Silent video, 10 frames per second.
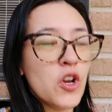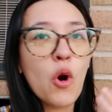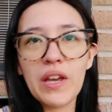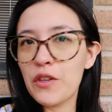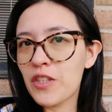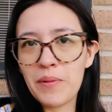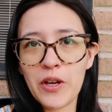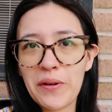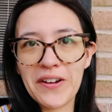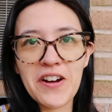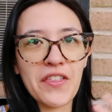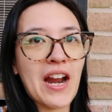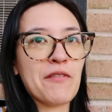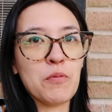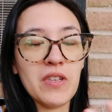knowing there's something going on that
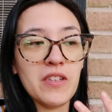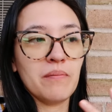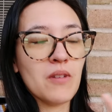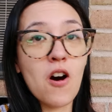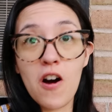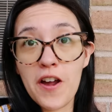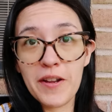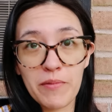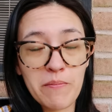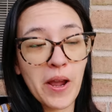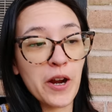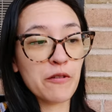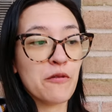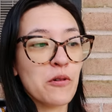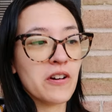I have to be on and
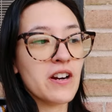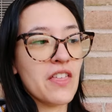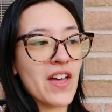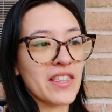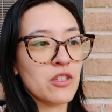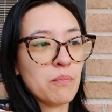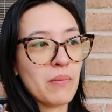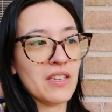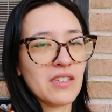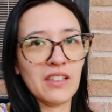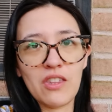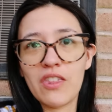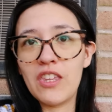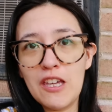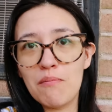prepared for, and that's basically
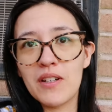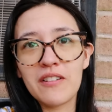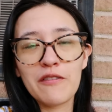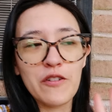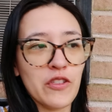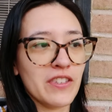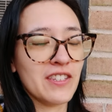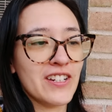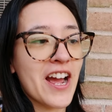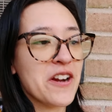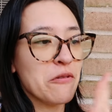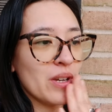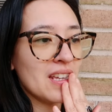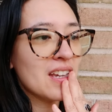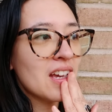the theme for this entire
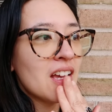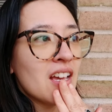week.